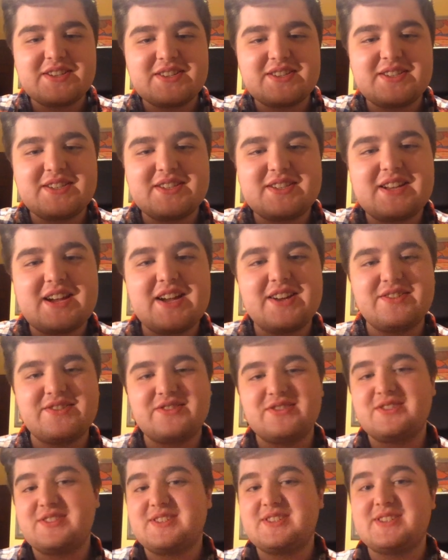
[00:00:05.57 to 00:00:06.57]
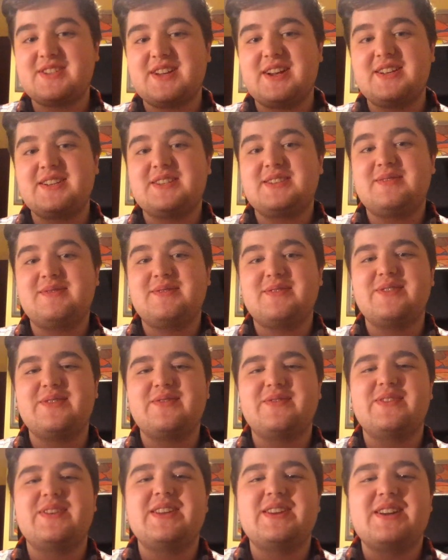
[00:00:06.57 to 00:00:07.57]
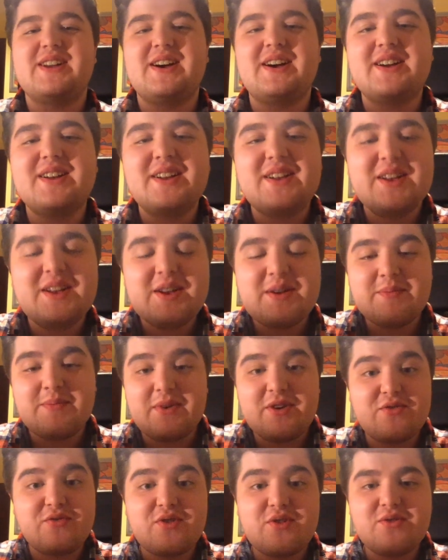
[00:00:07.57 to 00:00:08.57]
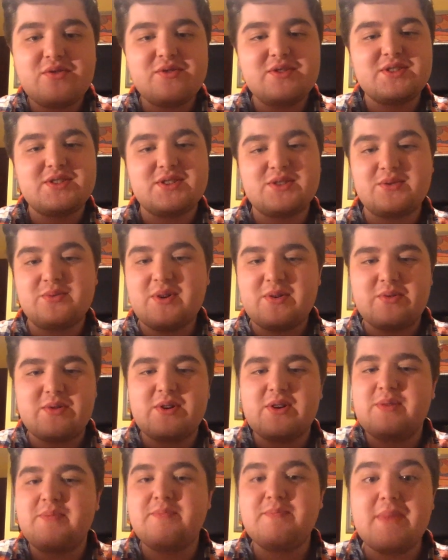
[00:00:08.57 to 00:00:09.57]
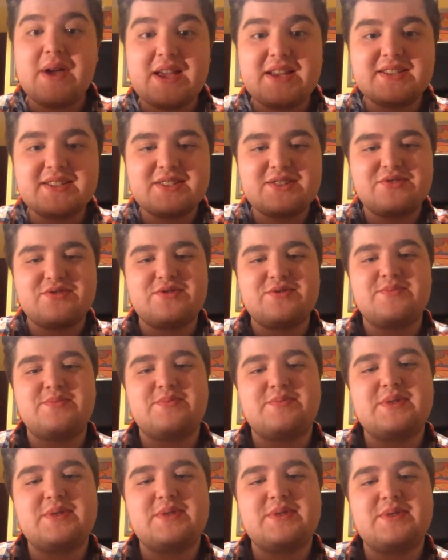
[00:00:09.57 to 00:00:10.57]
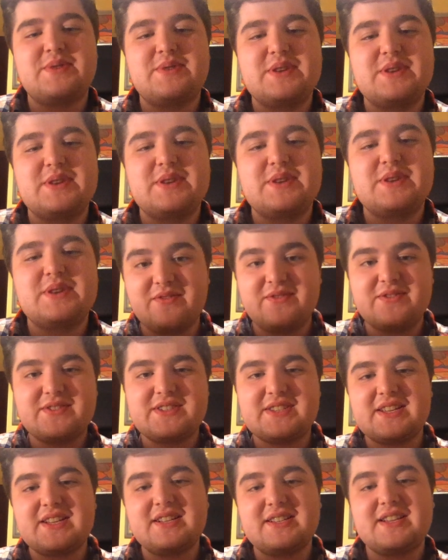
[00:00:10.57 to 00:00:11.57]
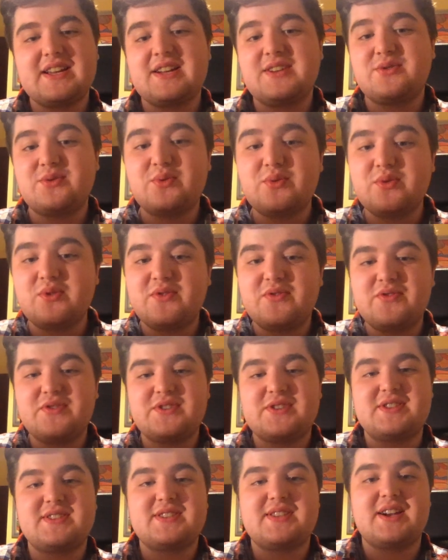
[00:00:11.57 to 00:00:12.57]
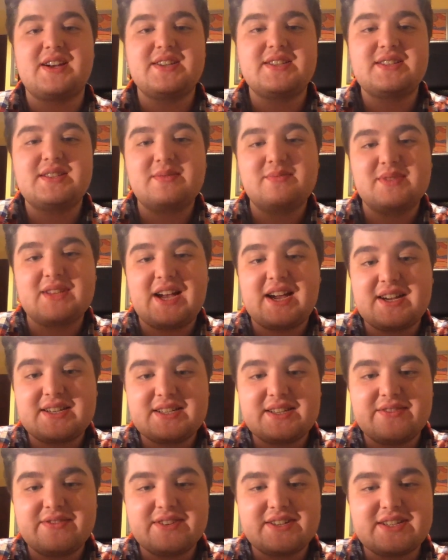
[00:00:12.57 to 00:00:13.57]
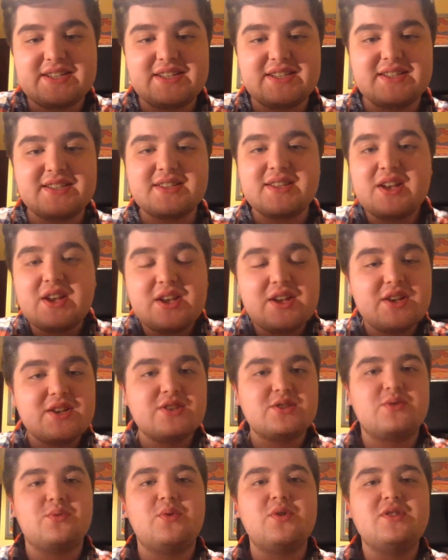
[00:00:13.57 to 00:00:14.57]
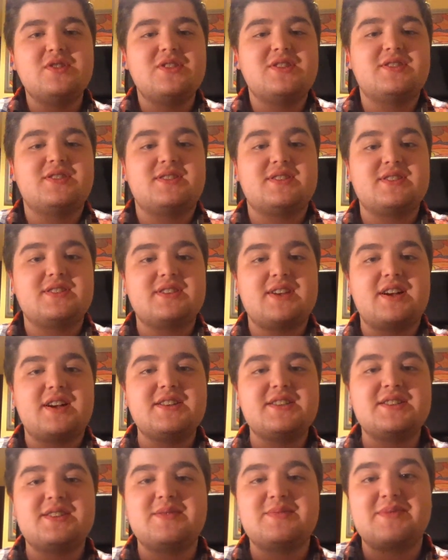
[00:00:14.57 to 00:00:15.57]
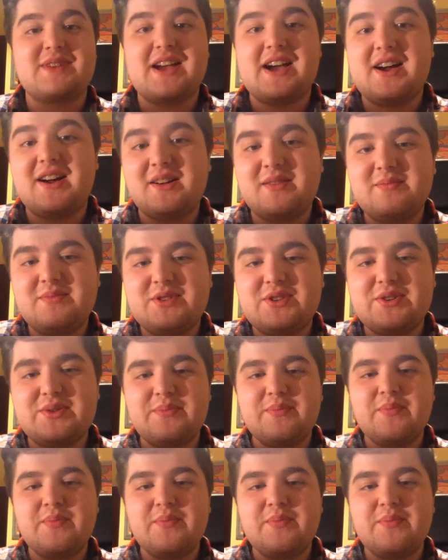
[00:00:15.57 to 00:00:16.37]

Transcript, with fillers: of St Andrews Design Team Convener. My role is to work with an amazing group of people to help facilitate all of the design team's activities. So, what does design team get up to?